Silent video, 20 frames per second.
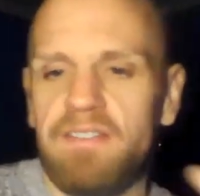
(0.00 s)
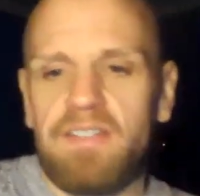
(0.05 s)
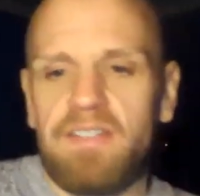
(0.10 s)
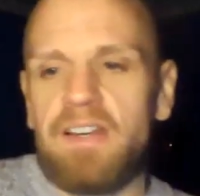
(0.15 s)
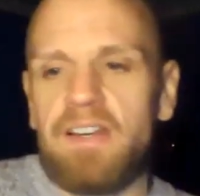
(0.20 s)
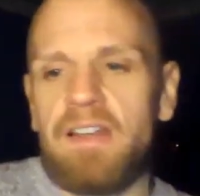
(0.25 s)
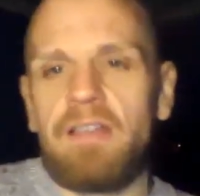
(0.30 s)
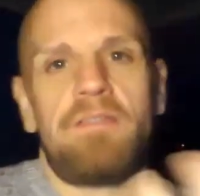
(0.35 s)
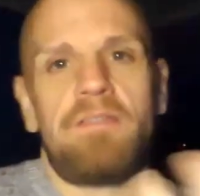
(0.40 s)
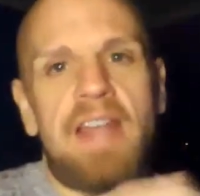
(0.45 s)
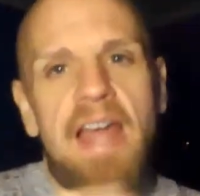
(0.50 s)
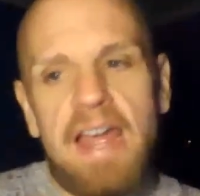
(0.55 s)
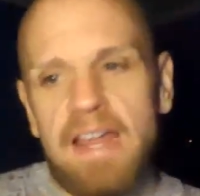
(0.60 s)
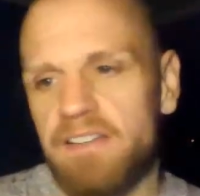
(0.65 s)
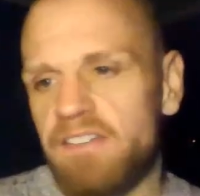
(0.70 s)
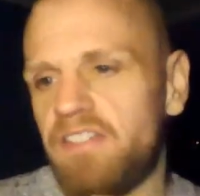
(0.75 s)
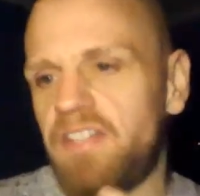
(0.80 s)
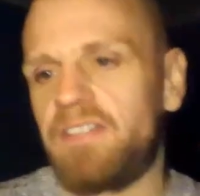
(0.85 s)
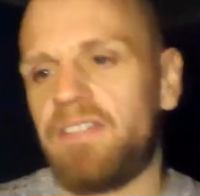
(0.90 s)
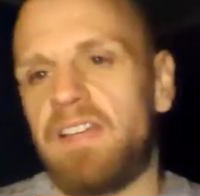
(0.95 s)
Nan,
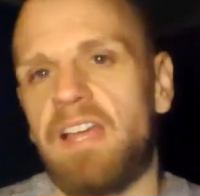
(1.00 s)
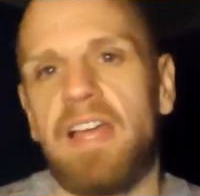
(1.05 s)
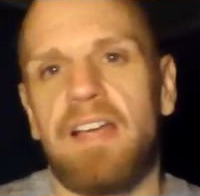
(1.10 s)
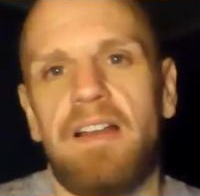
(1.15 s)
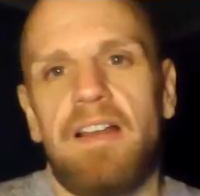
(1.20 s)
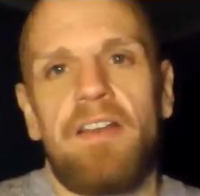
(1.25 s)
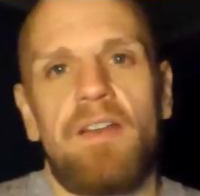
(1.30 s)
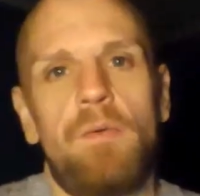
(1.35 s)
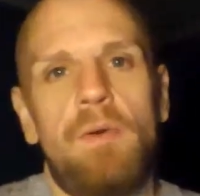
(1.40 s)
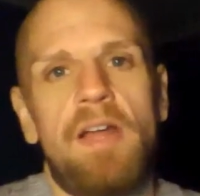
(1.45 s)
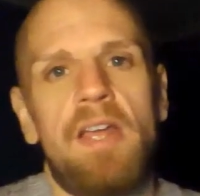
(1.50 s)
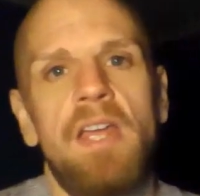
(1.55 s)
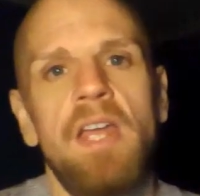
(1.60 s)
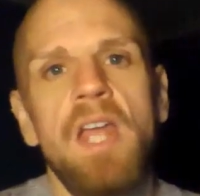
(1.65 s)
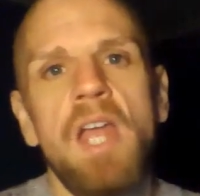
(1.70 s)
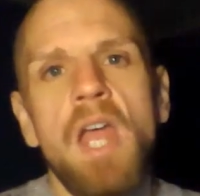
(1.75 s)
she's cackling away.